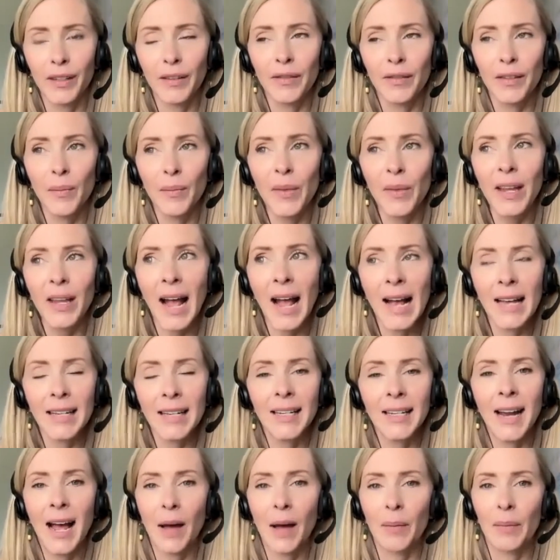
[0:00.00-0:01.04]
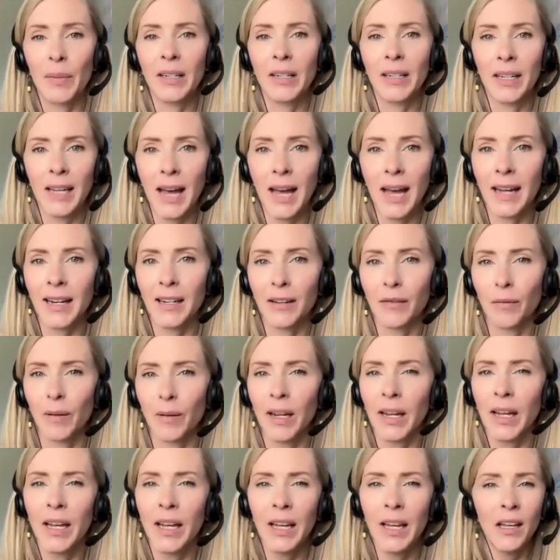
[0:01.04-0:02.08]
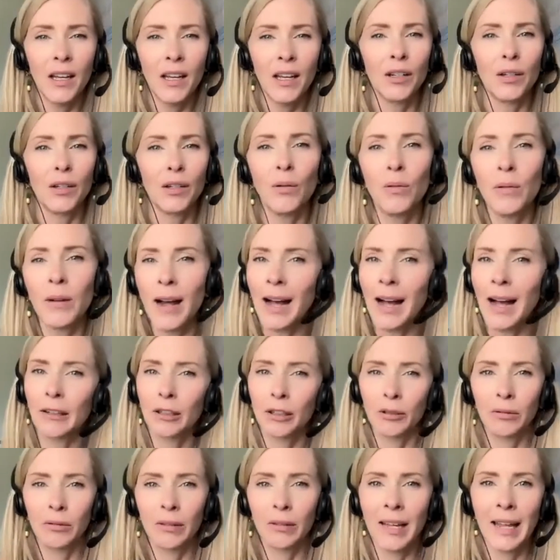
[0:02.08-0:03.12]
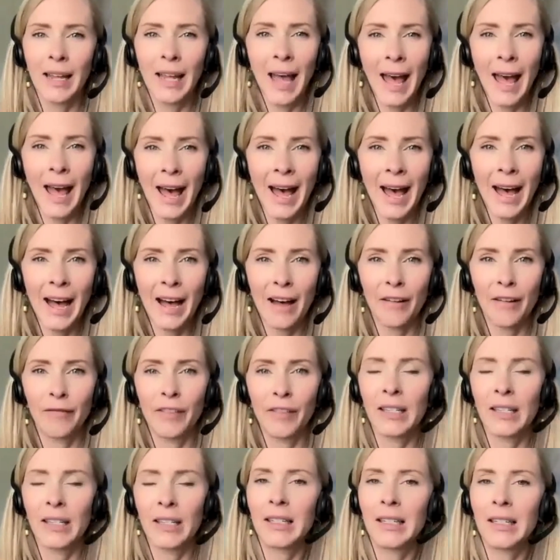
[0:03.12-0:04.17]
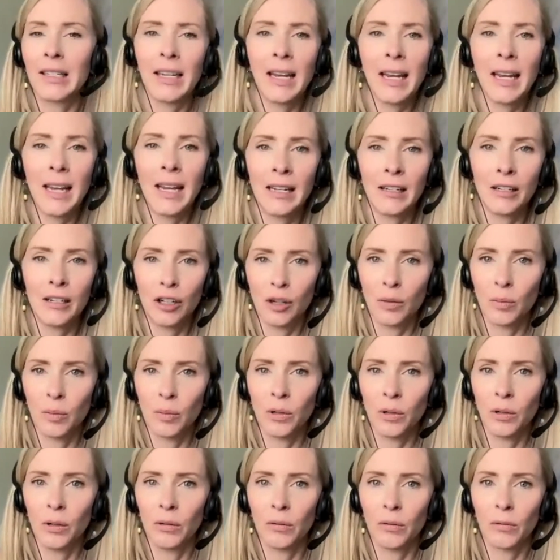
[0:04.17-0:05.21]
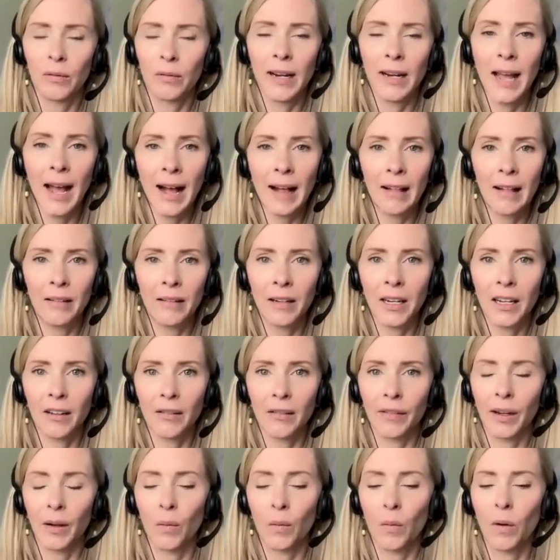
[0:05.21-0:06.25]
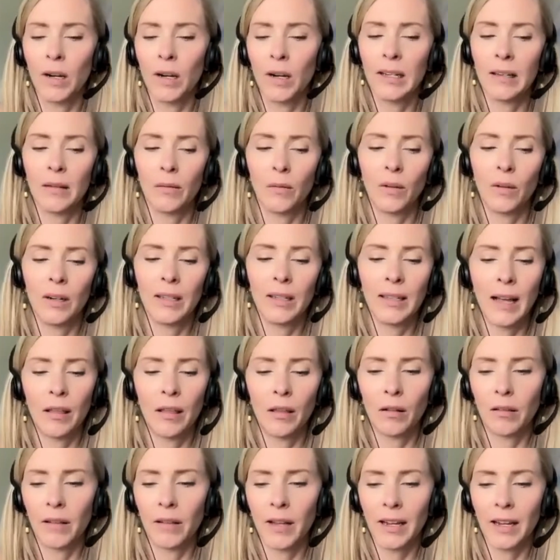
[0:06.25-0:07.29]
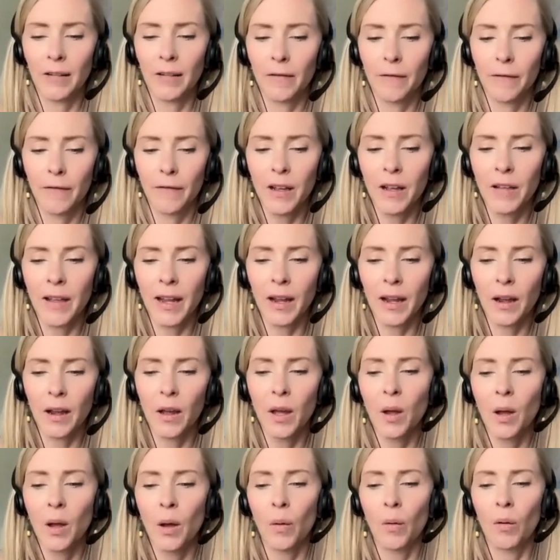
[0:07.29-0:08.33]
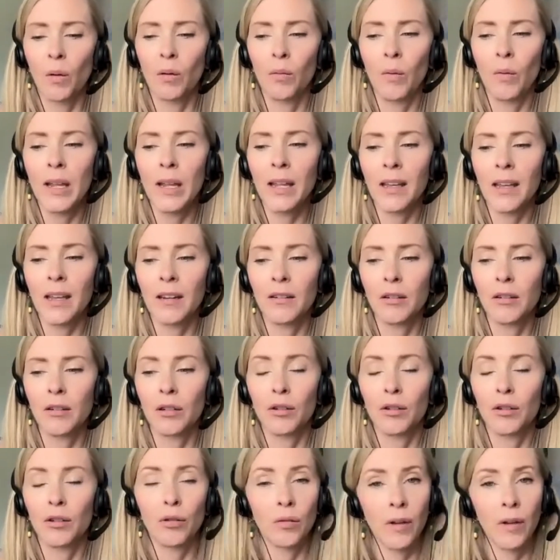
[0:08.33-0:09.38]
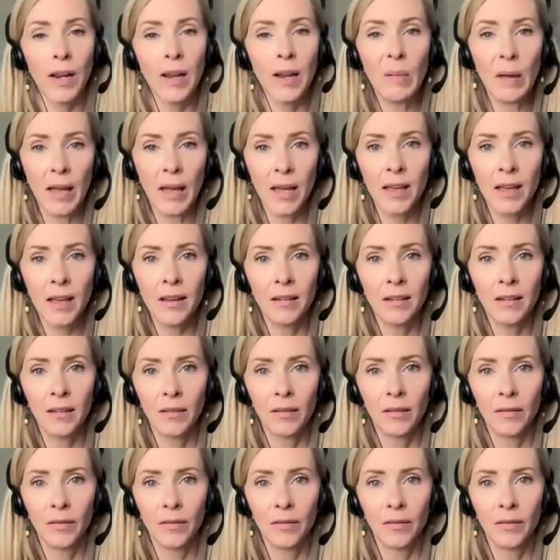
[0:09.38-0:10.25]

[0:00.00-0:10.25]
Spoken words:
If something hasn't happened yet, if we don't actually have this tangible reality of like, what does that look like and feel like, when we can dream it,